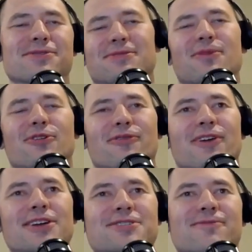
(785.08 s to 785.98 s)
what was the
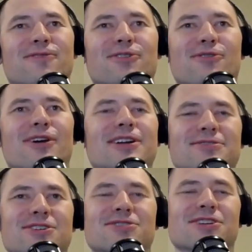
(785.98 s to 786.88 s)
motivation for
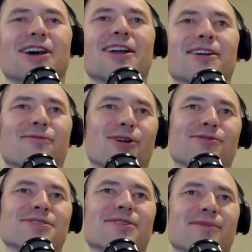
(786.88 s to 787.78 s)
creating ggedit, and what
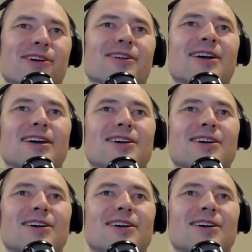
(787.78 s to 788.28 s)
were some of the